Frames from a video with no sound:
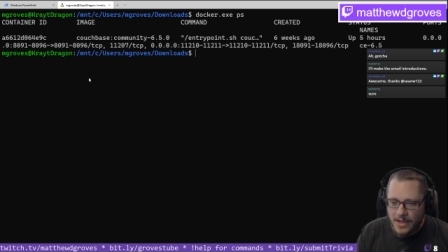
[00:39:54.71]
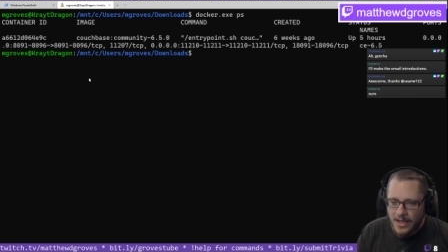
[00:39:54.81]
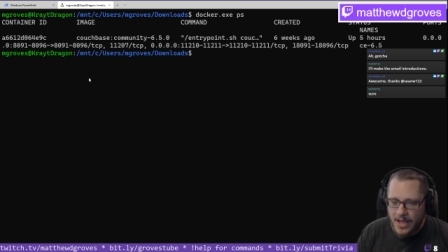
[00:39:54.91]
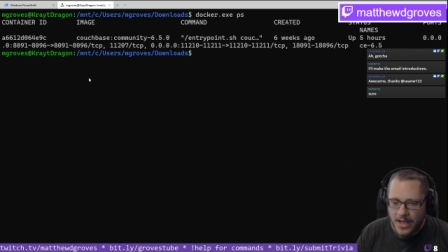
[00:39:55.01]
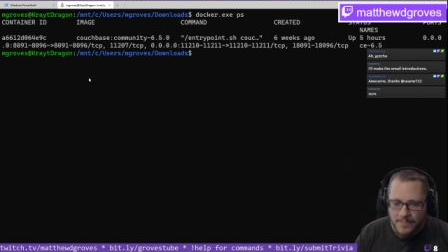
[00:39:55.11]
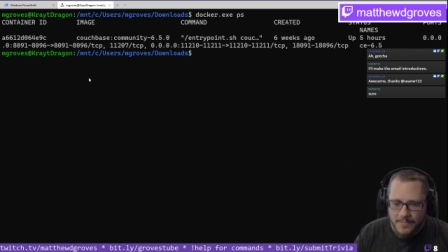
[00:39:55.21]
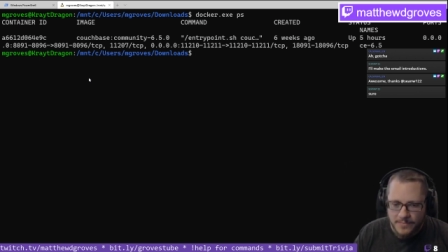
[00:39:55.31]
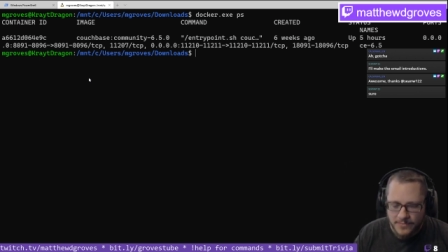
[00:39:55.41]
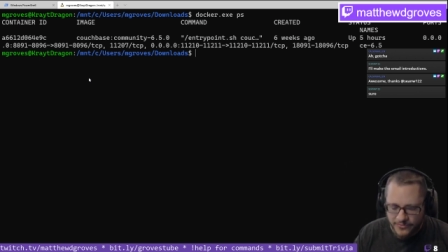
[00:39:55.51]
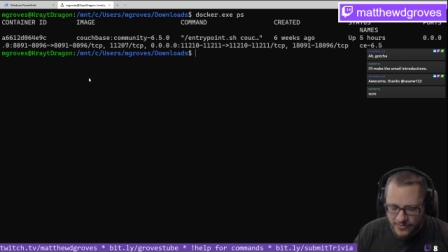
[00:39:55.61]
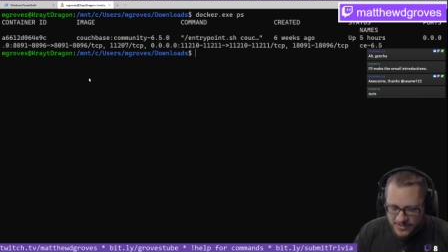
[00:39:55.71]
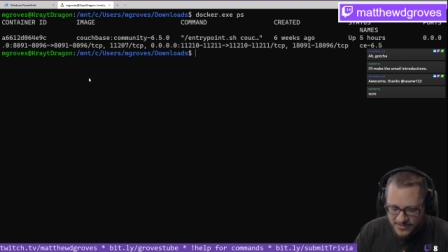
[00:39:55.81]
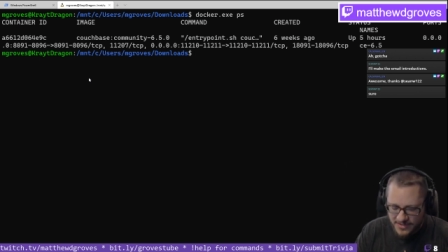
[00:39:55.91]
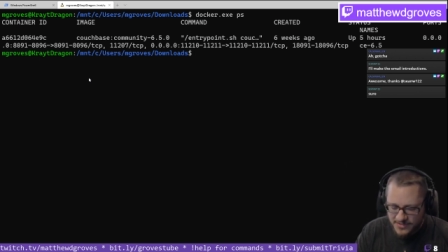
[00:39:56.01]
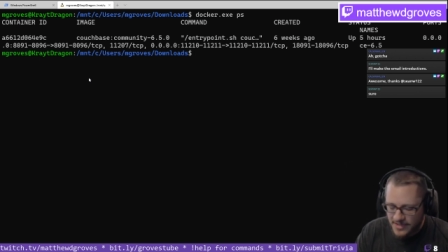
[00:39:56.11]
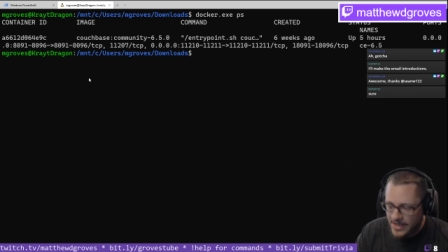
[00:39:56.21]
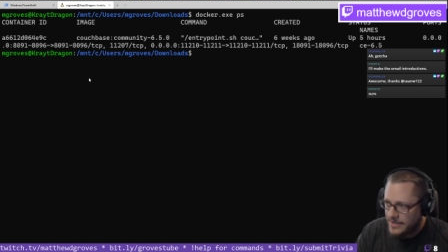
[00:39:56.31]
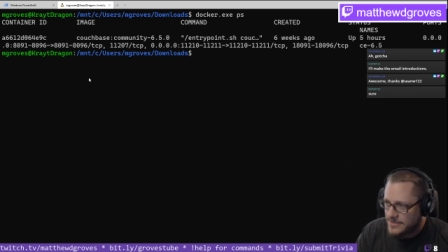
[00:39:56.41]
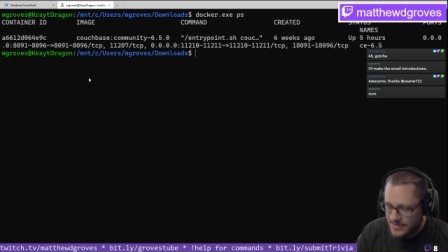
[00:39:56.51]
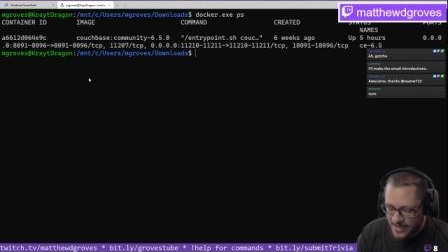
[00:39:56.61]
For instance, I
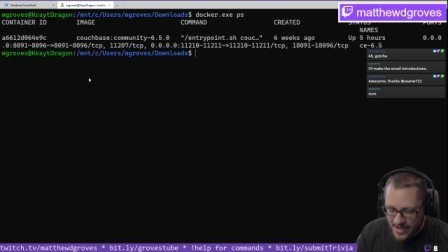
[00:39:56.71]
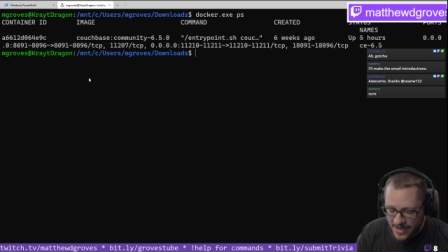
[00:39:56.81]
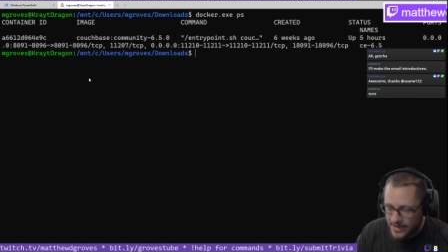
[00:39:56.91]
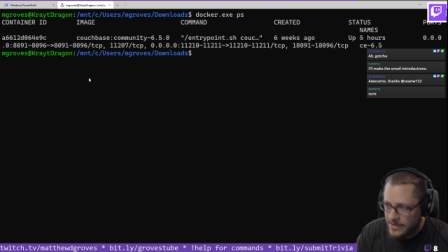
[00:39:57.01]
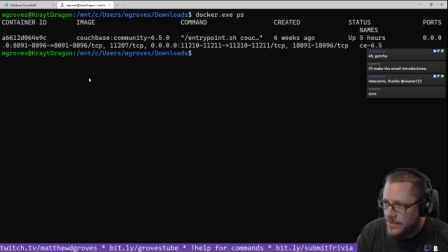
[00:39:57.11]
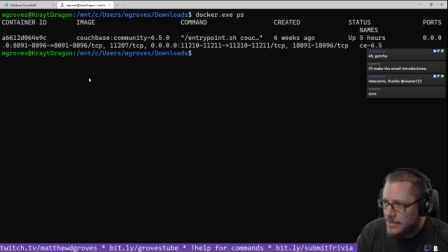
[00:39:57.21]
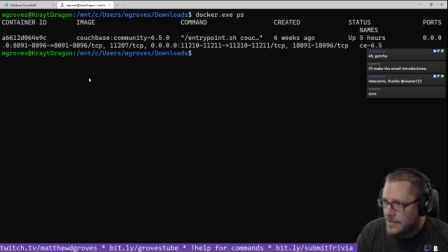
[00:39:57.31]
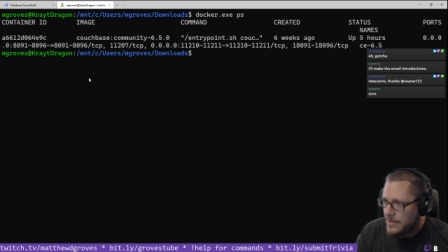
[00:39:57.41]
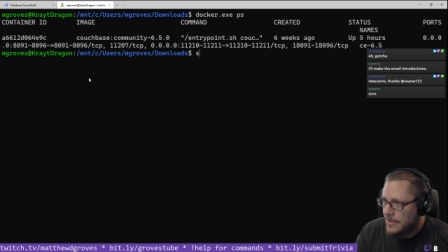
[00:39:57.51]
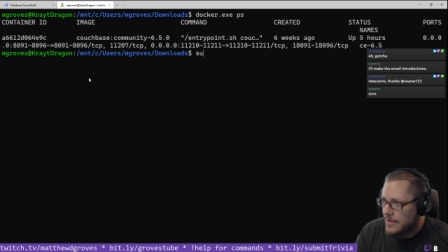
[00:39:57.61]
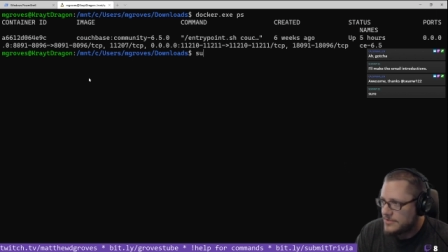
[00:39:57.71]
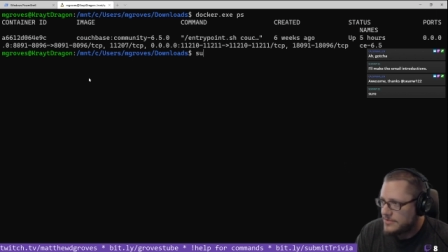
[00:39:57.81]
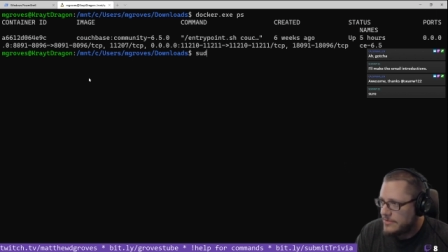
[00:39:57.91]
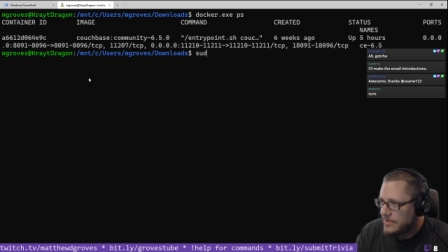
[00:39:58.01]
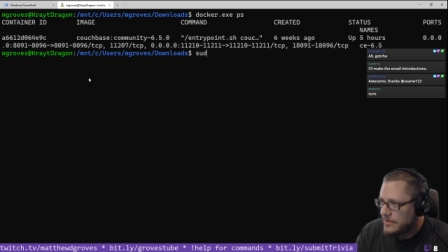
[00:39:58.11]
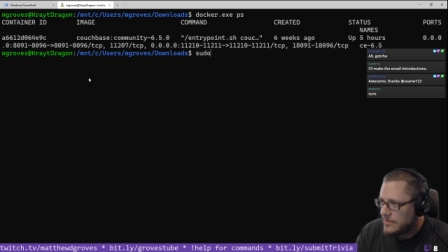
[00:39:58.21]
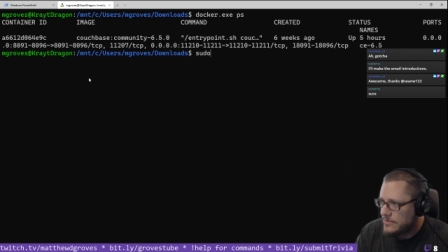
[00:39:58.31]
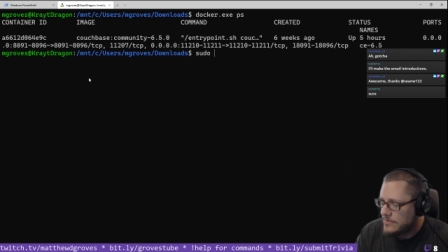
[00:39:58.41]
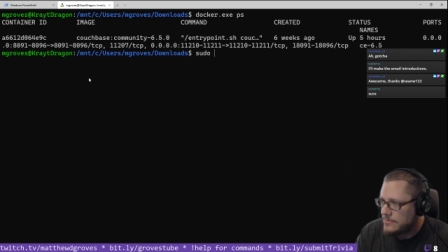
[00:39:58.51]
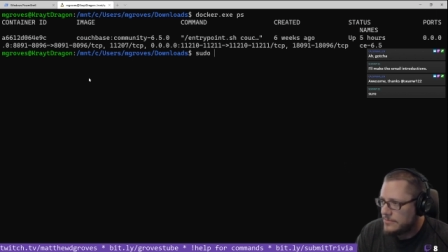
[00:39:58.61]
could say
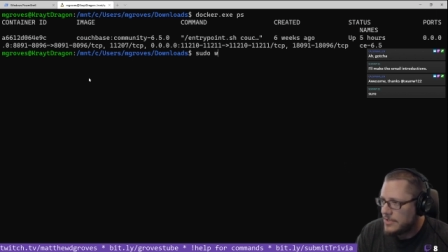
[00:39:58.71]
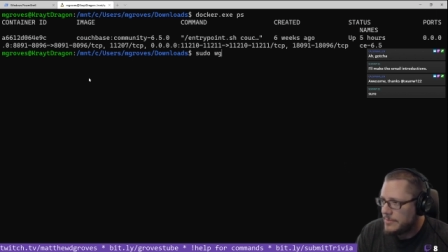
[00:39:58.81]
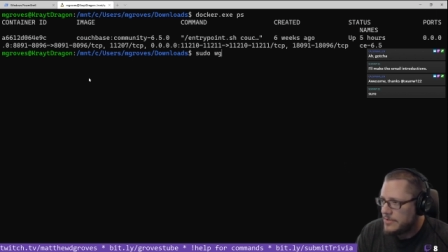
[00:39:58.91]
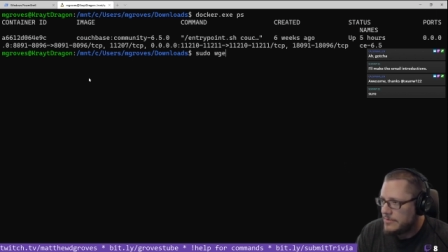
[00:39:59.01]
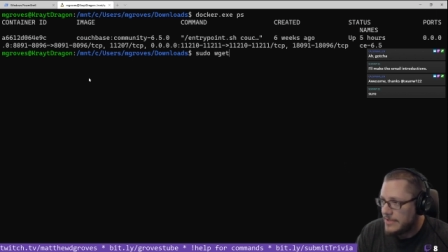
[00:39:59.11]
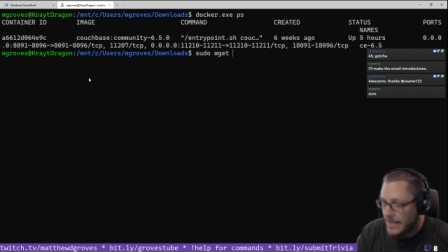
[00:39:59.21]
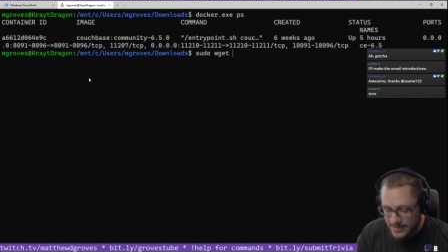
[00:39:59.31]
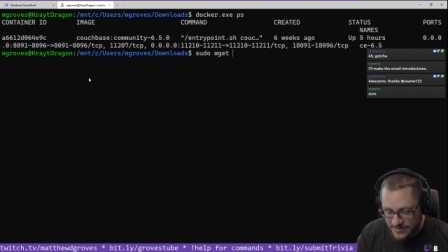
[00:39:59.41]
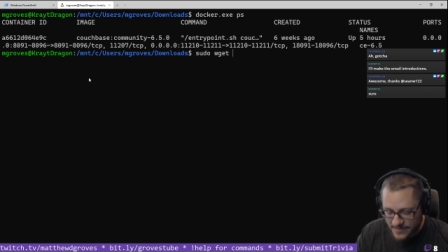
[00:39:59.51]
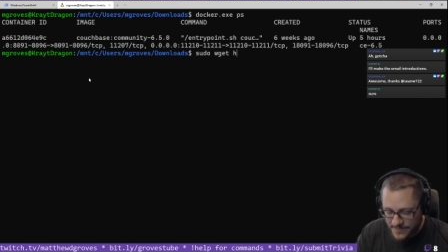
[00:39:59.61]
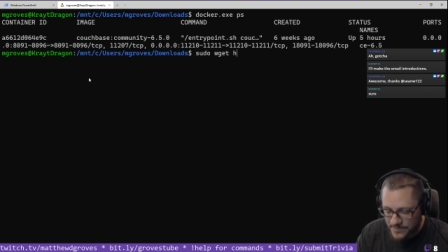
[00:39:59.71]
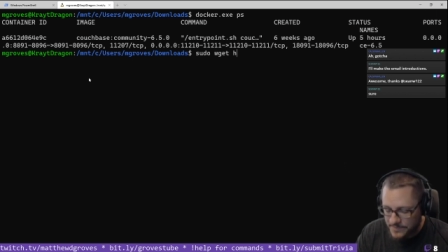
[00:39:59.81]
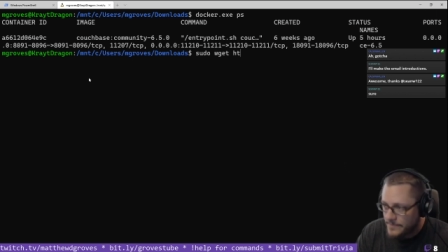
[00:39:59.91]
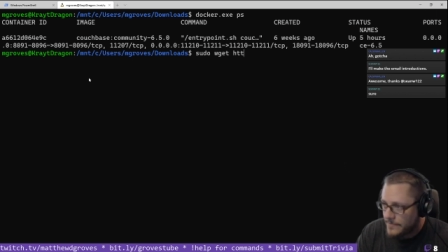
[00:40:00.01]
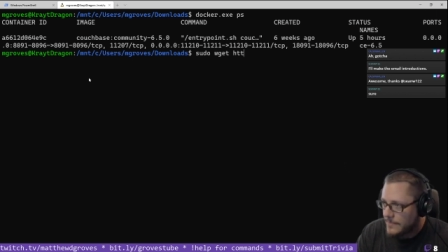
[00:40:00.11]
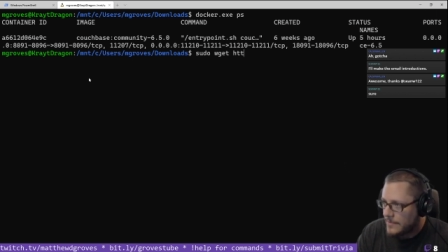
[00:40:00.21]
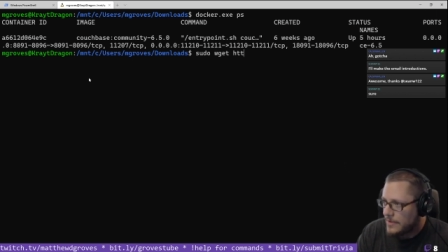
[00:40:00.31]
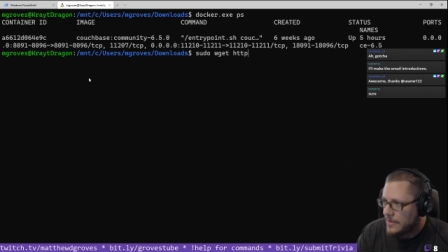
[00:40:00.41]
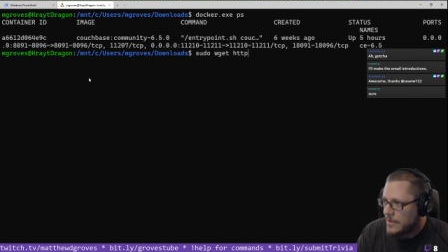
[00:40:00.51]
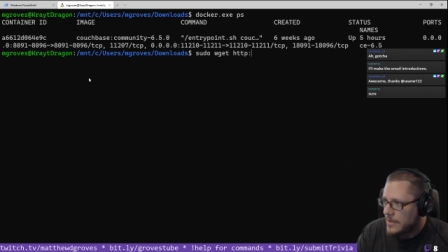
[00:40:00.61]
sudo wget,
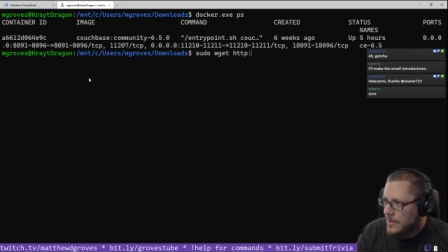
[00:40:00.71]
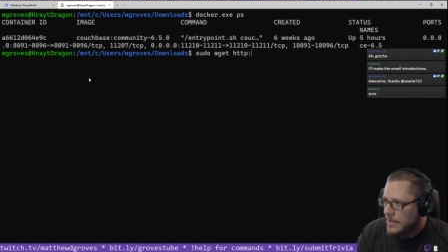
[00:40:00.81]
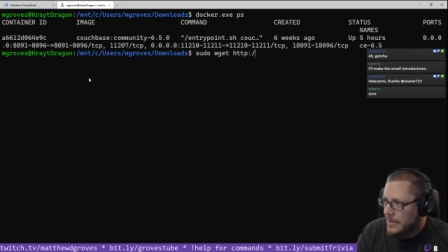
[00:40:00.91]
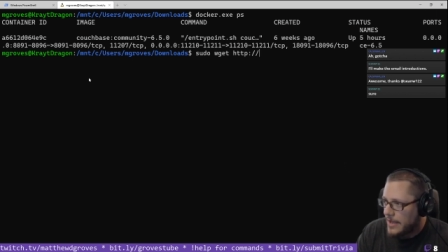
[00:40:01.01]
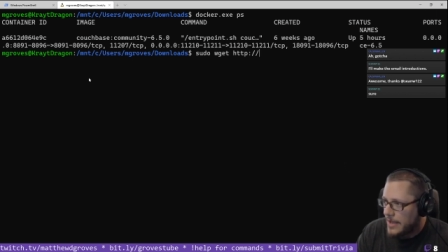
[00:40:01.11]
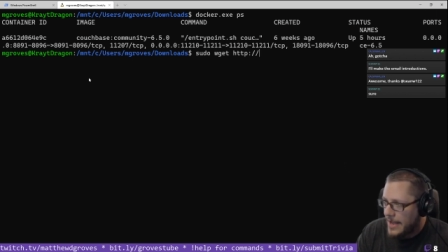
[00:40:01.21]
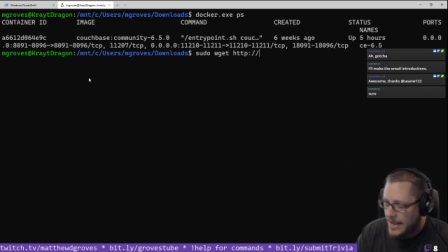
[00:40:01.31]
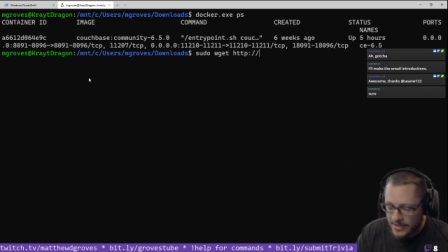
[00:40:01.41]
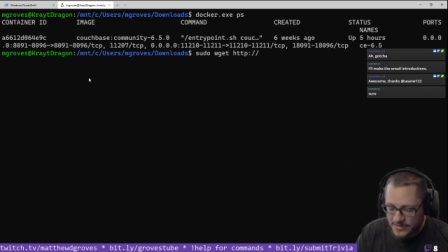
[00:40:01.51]
and